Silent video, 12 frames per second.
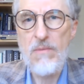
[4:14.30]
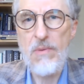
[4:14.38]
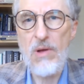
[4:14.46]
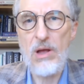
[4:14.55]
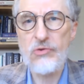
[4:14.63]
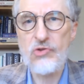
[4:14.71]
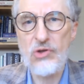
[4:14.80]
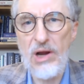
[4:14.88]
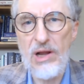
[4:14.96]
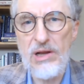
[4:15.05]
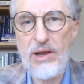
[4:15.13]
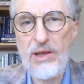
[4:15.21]

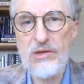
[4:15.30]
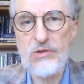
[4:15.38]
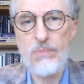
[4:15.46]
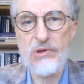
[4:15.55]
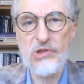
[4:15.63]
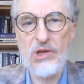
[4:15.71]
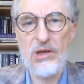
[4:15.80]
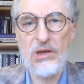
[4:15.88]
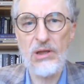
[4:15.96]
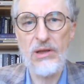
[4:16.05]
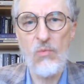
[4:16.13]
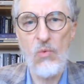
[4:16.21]
Australia is
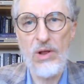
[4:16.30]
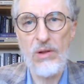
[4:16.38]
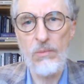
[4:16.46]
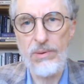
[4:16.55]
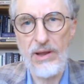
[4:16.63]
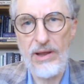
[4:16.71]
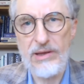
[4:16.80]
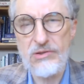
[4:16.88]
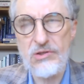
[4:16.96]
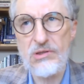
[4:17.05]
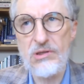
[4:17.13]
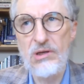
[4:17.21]
particularly well
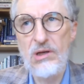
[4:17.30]
placed,